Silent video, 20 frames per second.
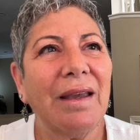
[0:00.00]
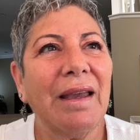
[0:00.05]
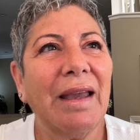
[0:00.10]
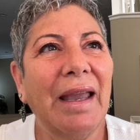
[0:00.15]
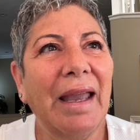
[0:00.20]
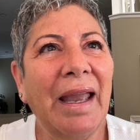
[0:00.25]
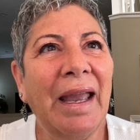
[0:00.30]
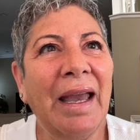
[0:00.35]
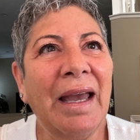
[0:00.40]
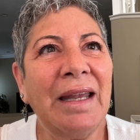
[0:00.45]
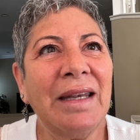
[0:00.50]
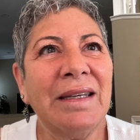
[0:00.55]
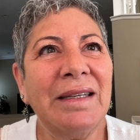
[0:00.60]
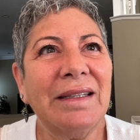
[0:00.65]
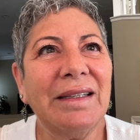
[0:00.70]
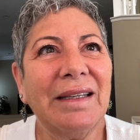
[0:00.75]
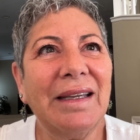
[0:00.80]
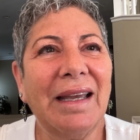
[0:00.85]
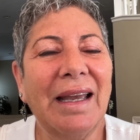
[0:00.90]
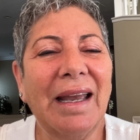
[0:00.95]
And,
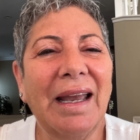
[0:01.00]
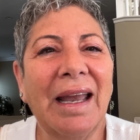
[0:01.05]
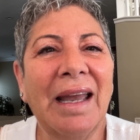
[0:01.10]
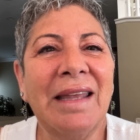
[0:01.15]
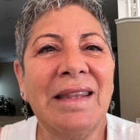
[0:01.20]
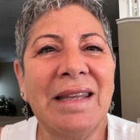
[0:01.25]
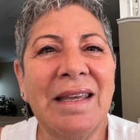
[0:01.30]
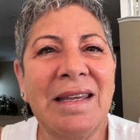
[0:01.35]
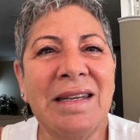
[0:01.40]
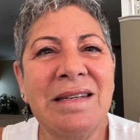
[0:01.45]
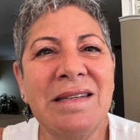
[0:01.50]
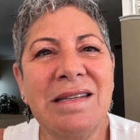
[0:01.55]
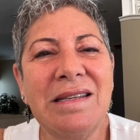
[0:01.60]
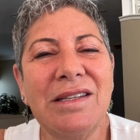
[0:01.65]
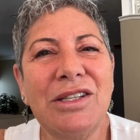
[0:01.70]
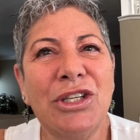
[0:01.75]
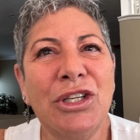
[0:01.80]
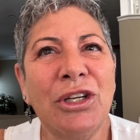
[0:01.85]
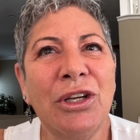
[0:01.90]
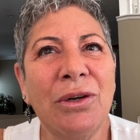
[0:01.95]
and then,
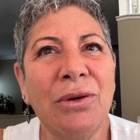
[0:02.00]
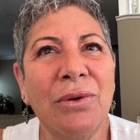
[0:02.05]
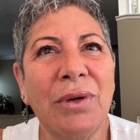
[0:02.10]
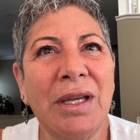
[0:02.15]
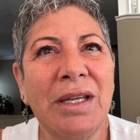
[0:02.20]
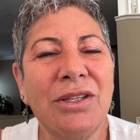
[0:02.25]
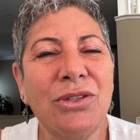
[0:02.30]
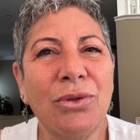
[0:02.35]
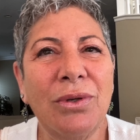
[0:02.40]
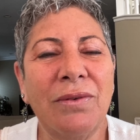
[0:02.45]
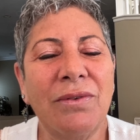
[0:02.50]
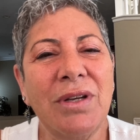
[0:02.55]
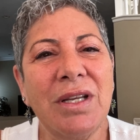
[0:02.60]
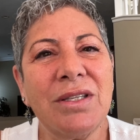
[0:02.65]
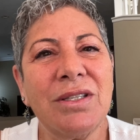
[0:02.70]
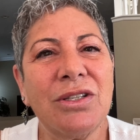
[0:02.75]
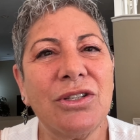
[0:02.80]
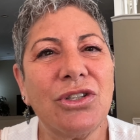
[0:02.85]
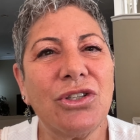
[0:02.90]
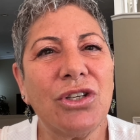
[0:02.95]
you know, it sort of
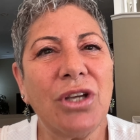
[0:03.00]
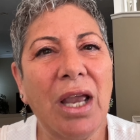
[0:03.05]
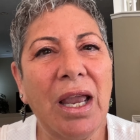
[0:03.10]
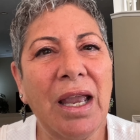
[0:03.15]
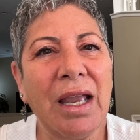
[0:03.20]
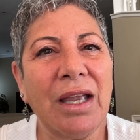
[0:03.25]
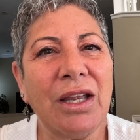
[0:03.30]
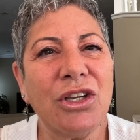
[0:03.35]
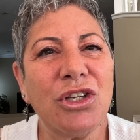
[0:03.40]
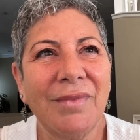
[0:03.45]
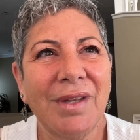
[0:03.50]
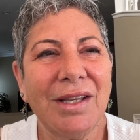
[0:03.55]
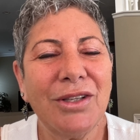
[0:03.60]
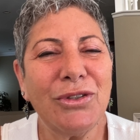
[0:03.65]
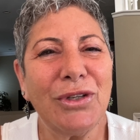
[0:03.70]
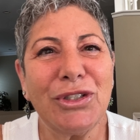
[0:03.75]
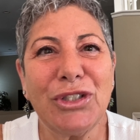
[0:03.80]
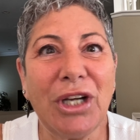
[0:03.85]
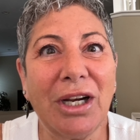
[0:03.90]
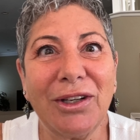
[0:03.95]
doesn't change.
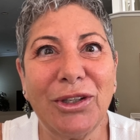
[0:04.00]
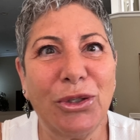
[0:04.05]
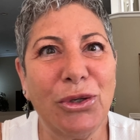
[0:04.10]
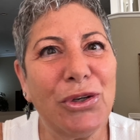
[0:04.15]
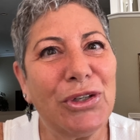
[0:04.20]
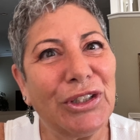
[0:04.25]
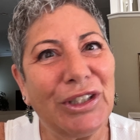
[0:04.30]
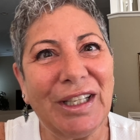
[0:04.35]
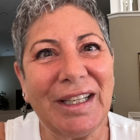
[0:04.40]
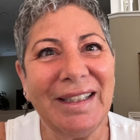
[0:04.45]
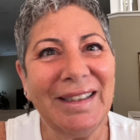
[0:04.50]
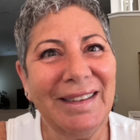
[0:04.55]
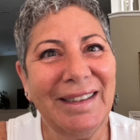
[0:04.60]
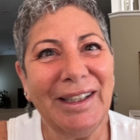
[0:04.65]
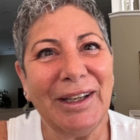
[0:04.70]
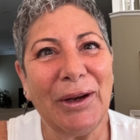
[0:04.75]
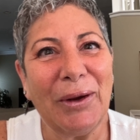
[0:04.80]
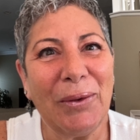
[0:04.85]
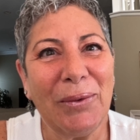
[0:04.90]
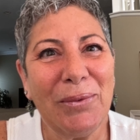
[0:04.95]
So I start Googling, you
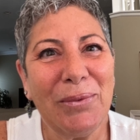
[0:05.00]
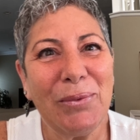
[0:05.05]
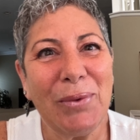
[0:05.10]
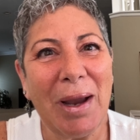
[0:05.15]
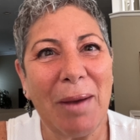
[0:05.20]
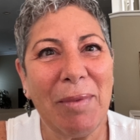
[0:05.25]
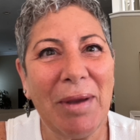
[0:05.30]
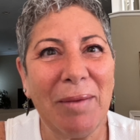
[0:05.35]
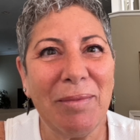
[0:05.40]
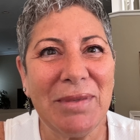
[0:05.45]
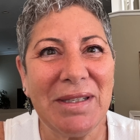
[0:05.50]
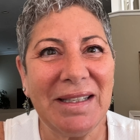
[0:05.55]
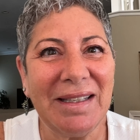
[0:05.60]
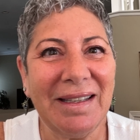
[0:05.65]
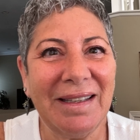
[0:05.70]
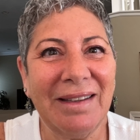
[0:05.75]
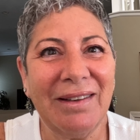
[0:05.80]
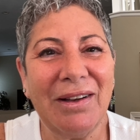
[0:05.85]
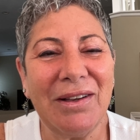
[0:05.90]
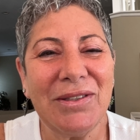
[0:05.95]
know,
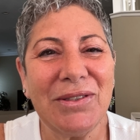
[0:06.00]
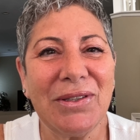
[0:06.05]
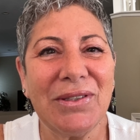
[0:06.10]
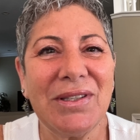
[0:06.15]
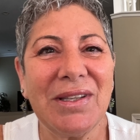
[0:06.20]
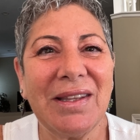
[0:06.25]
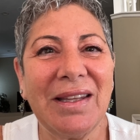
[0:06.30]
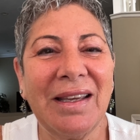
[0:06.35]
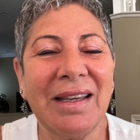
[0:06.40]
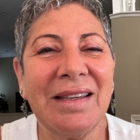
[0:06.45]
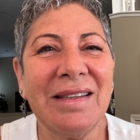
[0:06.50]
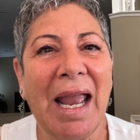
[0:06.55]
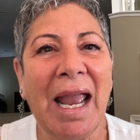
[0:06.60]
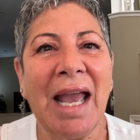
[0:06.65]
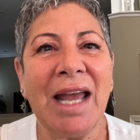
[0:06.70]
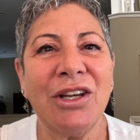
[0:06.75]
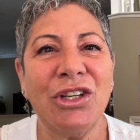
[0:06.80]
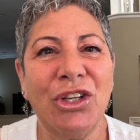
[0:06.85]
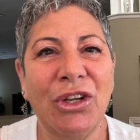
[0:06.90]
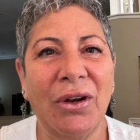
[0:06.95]
WebMD and all sorts of things,
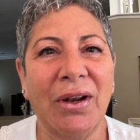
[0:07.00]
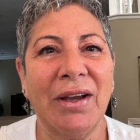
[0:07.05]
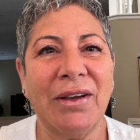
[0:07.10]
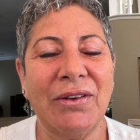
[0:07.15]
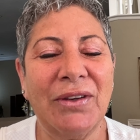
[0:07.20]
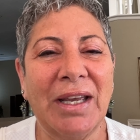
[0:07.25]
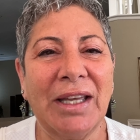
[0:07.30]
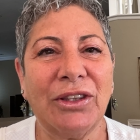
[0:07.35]
and you know how you get